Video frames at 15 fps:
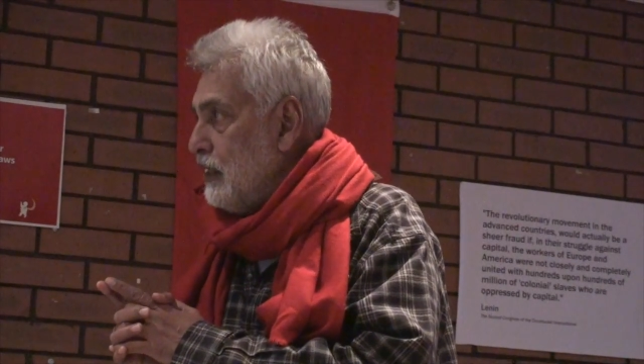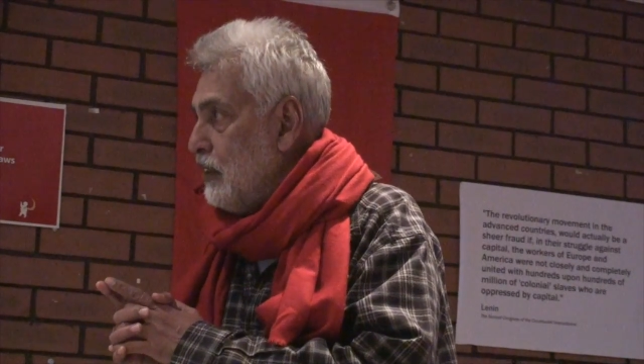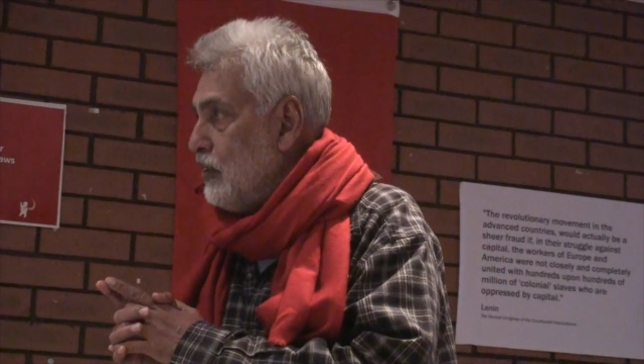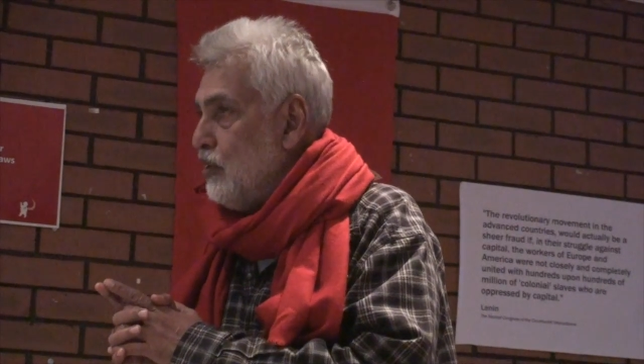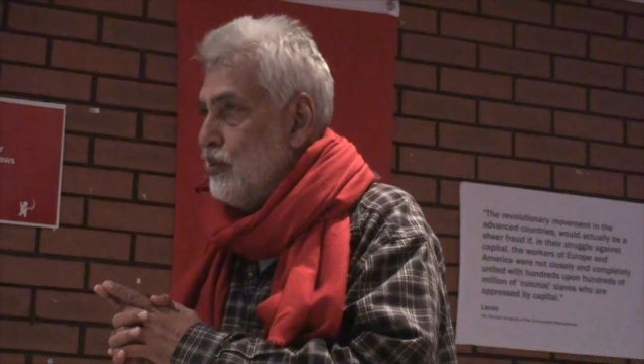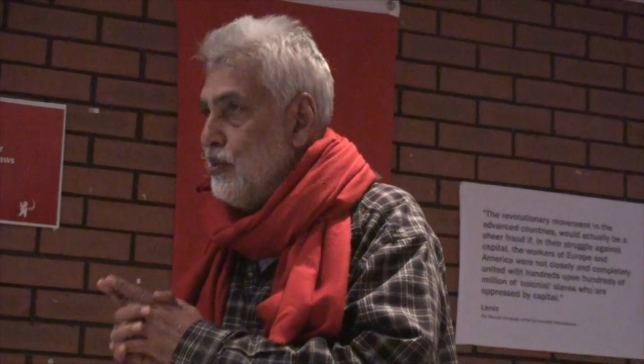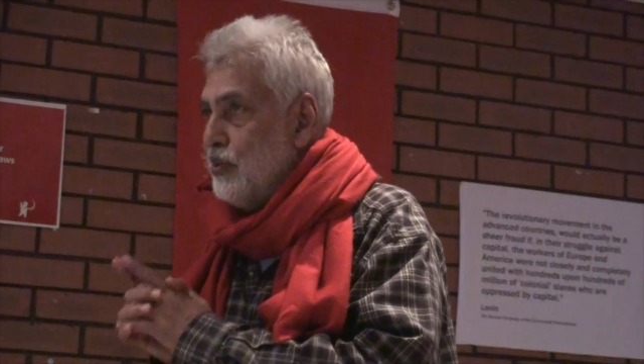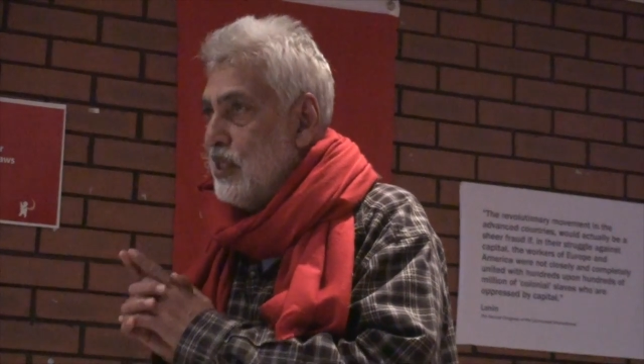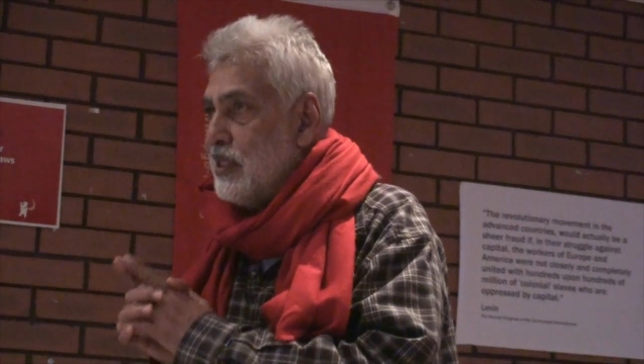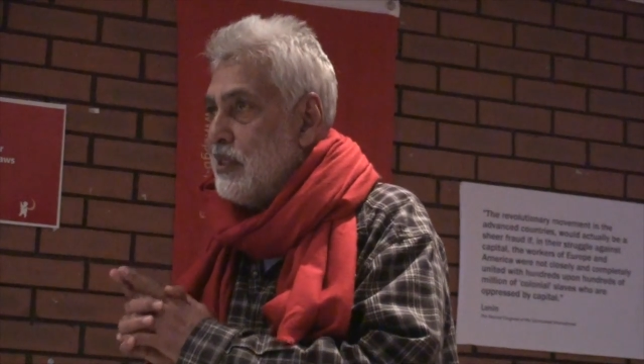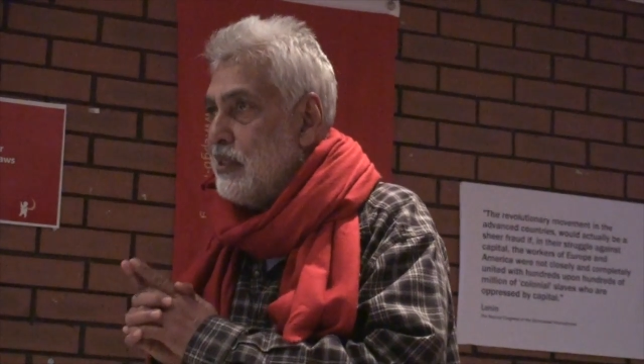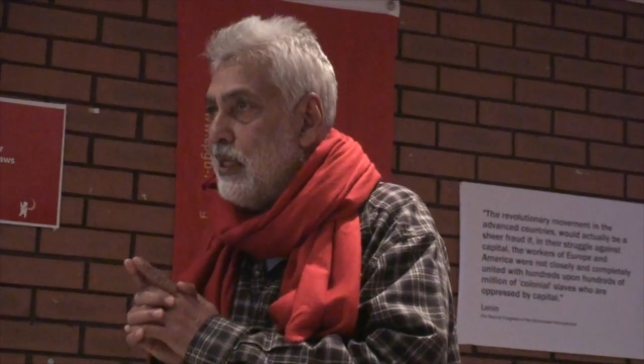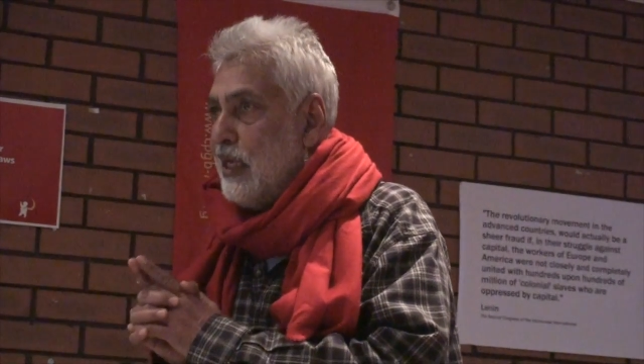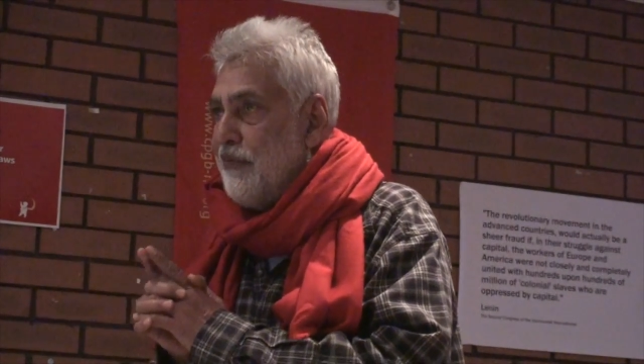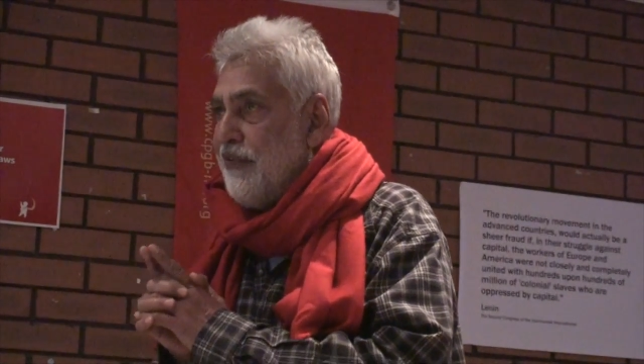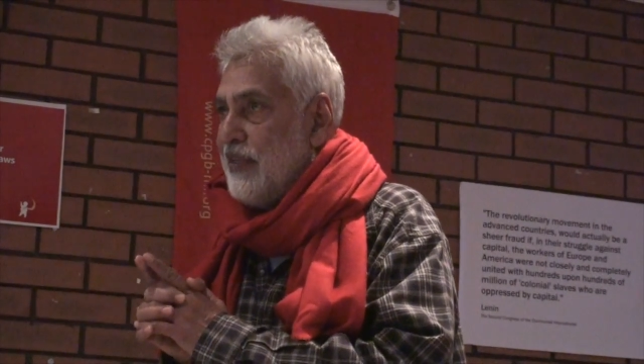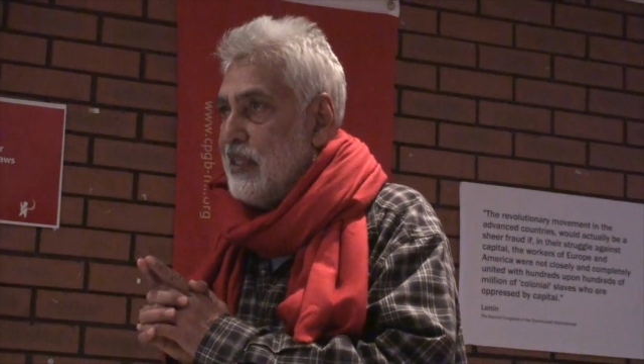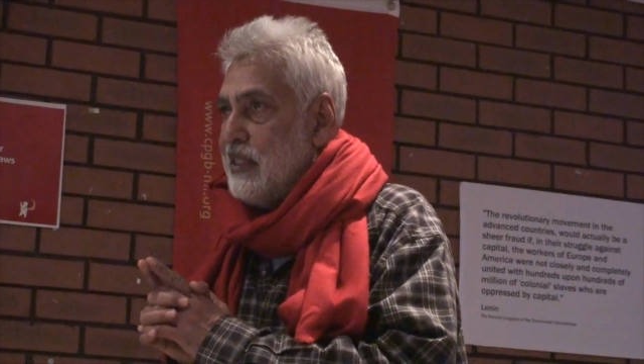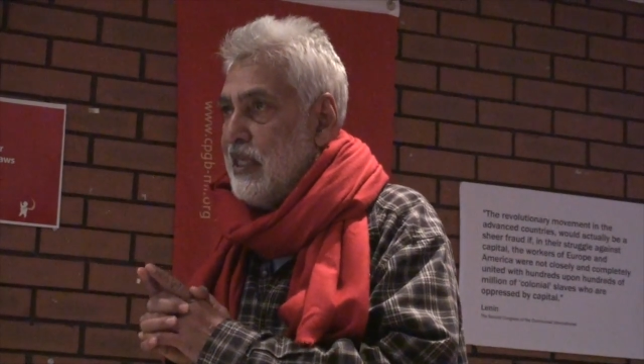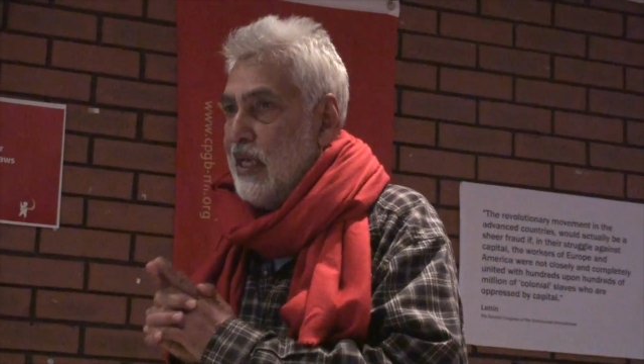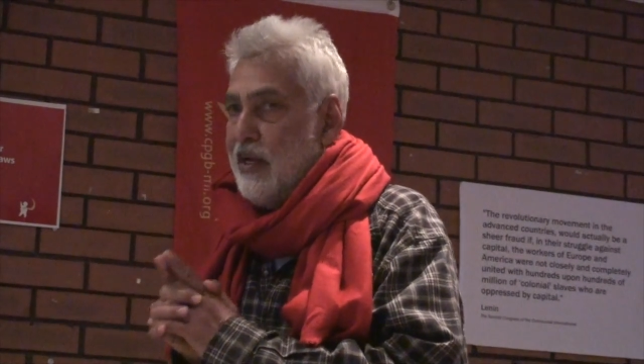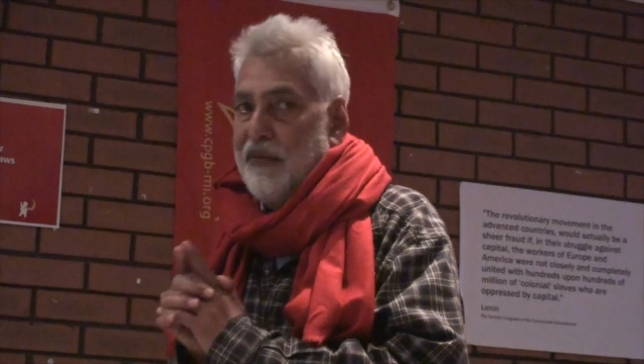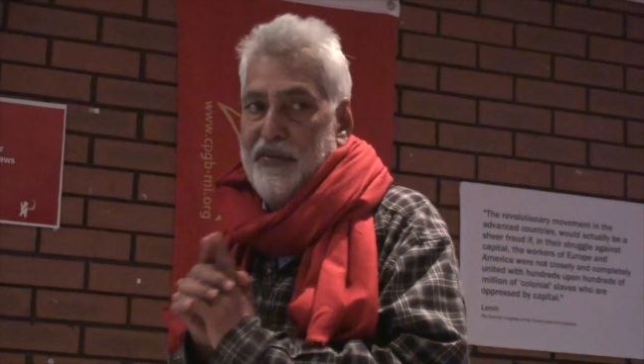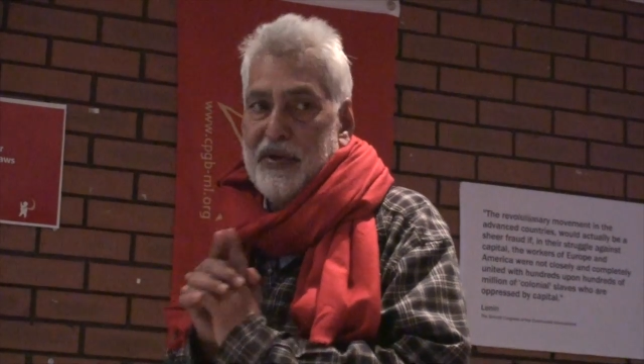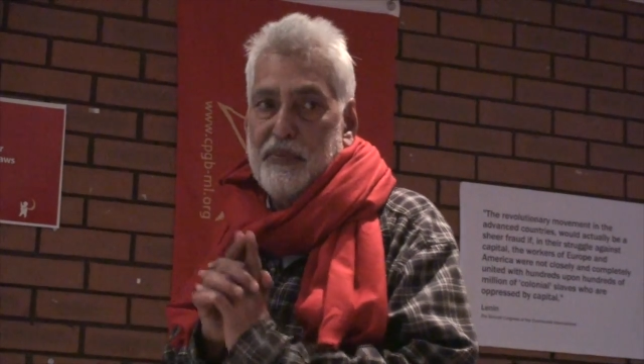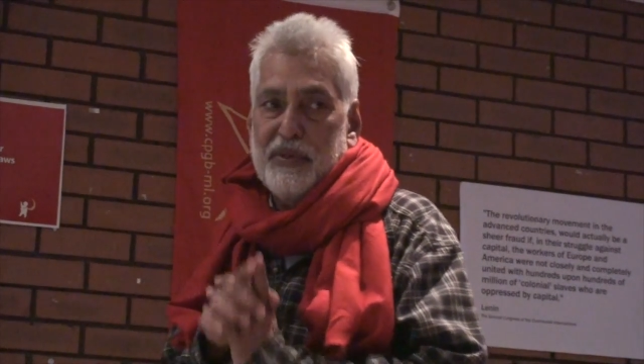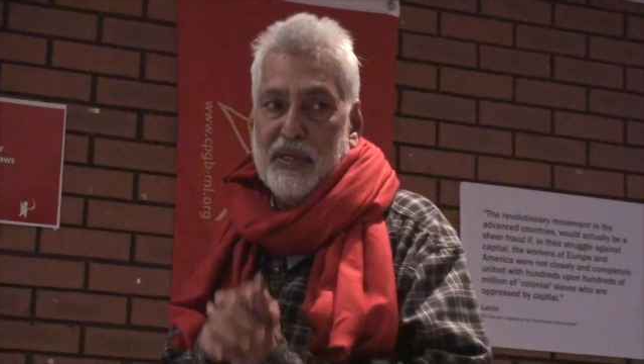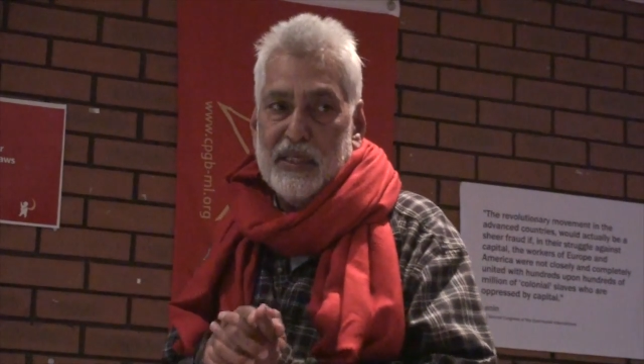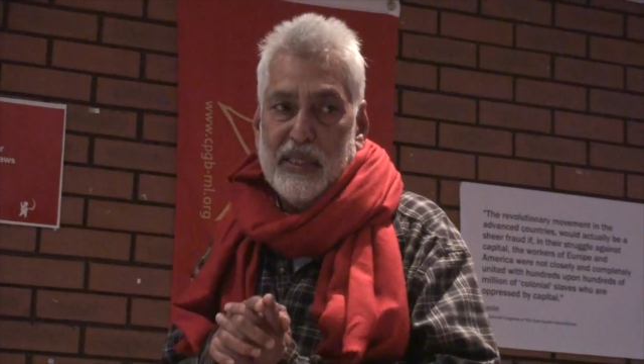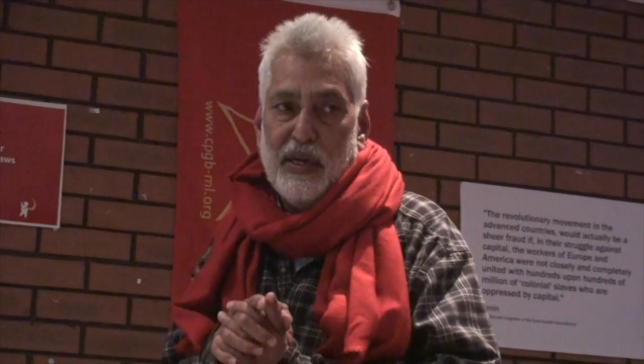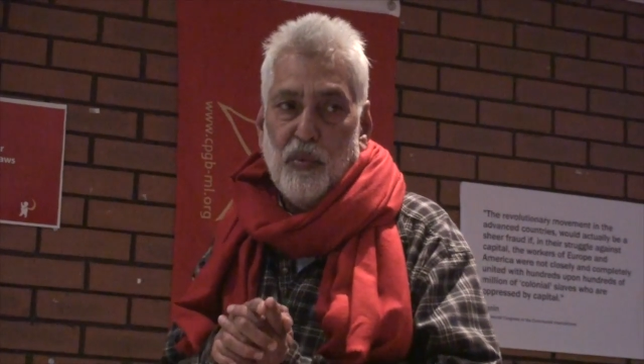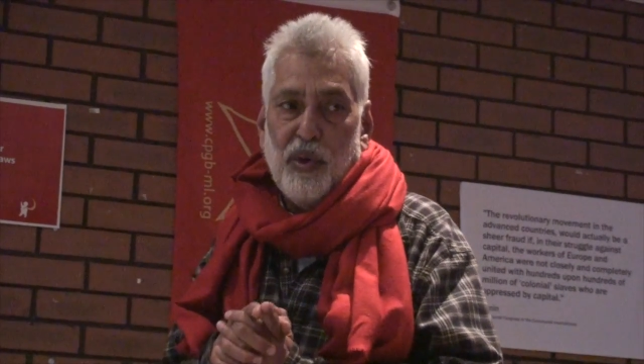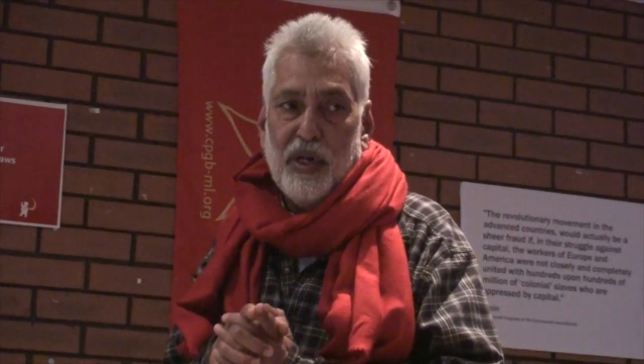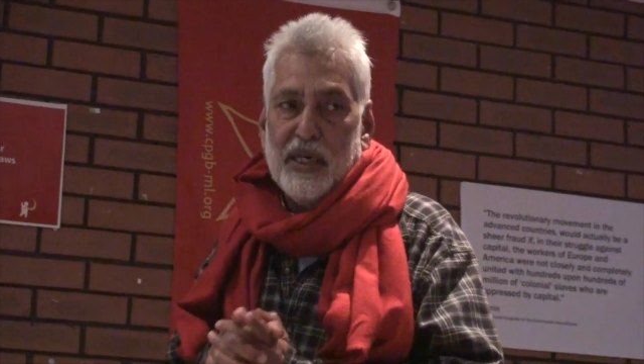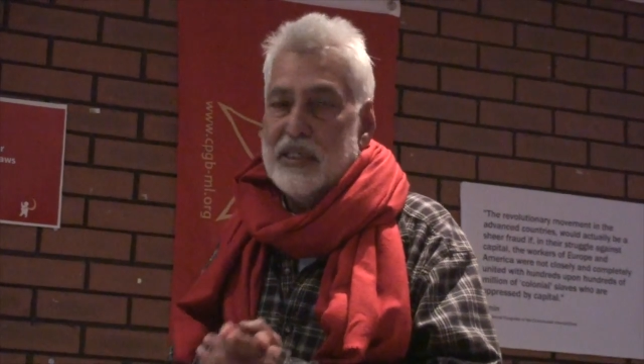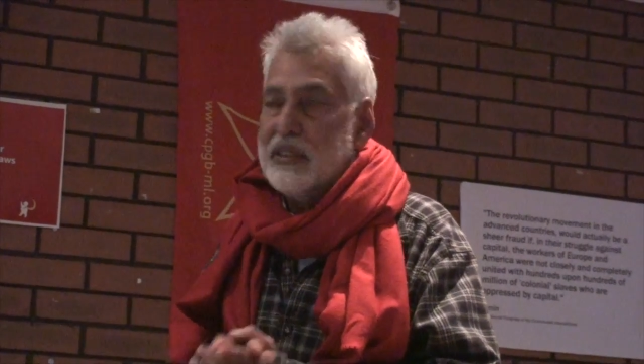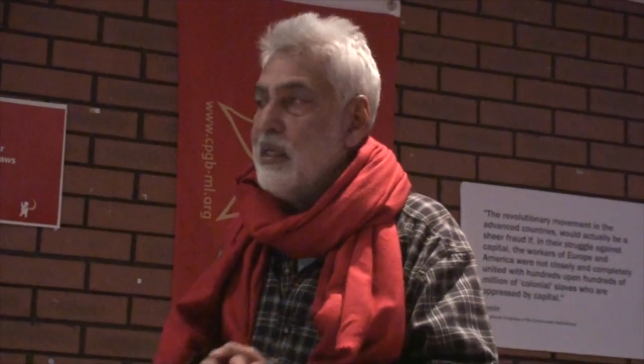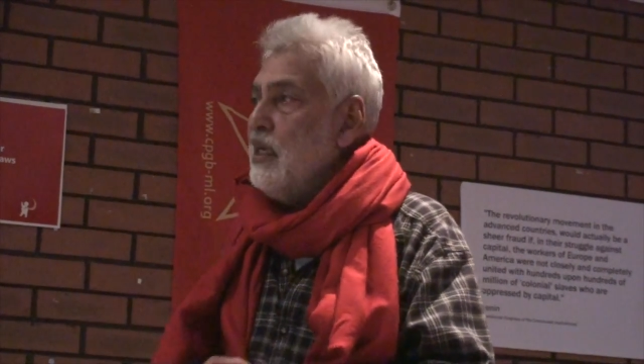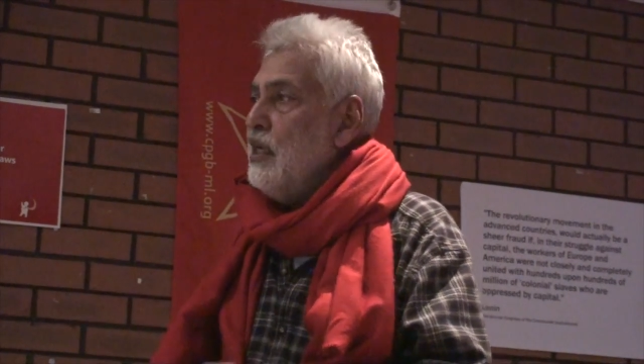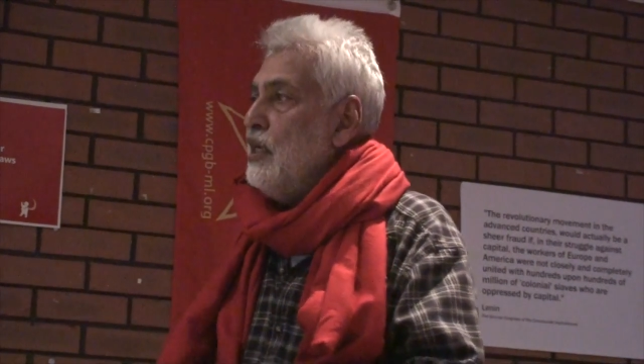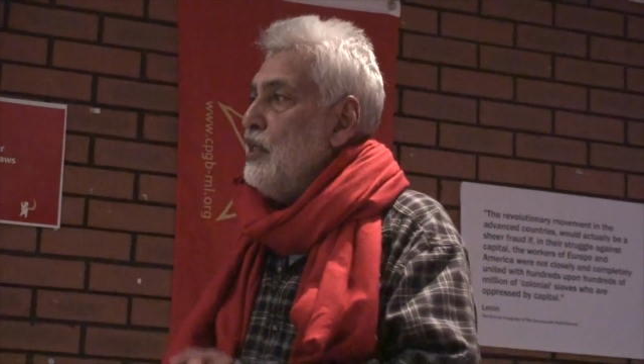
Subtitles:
you just read for the sake of it because they're words.